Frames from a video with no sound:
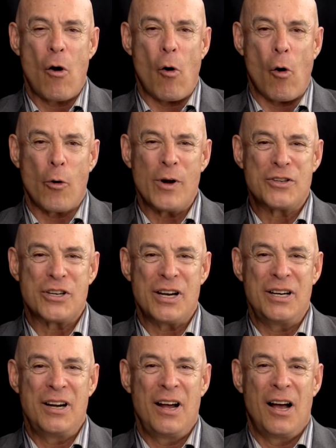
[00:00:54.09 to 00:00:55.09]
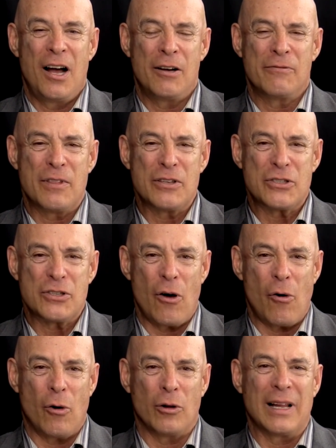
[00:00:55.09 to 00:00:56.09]
Origin of the
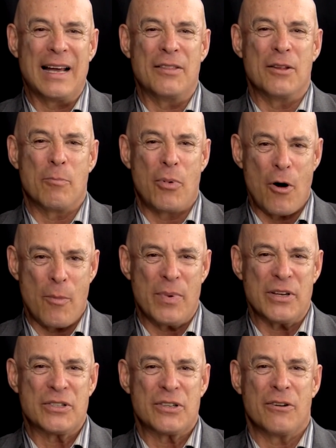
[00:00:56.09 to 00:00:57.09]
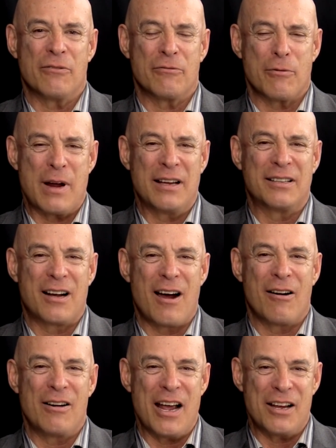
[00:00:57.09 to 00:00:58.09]
Soul and the Purpose of
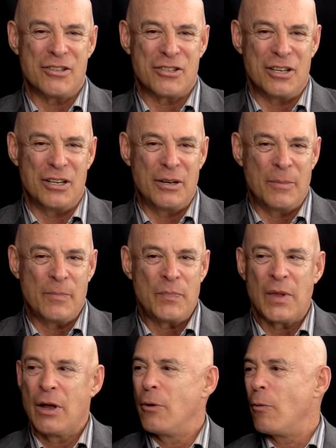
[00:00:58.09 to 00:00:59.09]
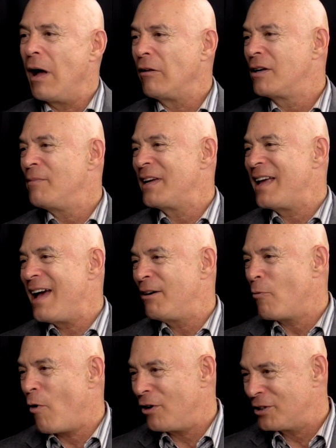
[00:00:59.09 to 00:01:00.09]
Reincarnation. Welcome
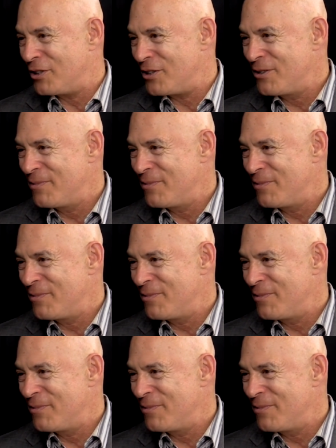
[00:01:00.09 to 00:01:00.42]
again, Walter.